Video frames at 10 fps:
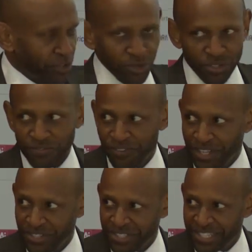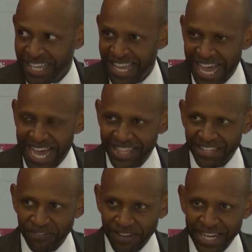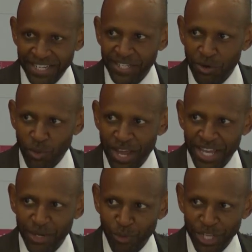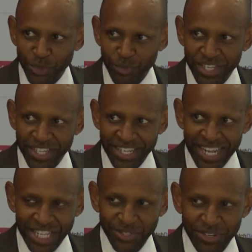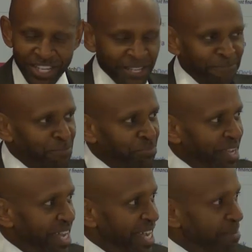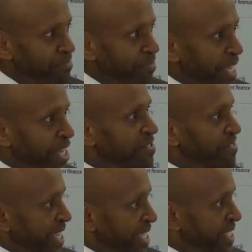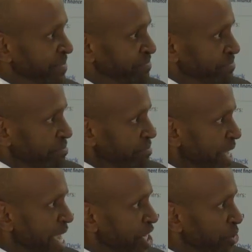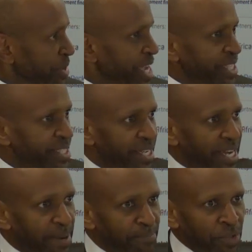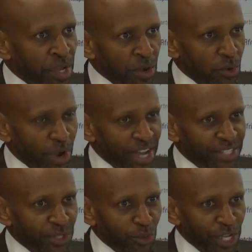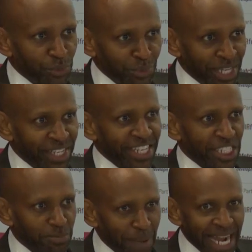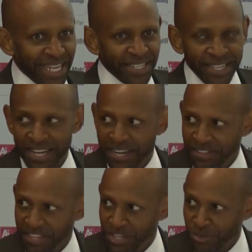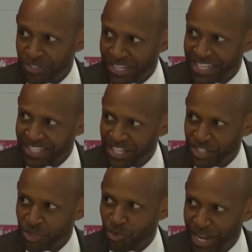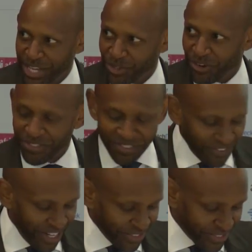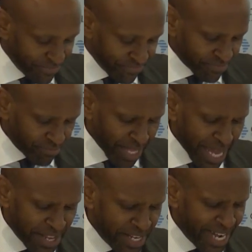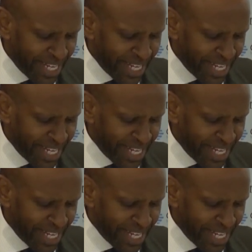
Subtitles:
for those funds, and then finding a way in which we can actually innovate and create ways in which we can expand the utilization rate of the funds. I think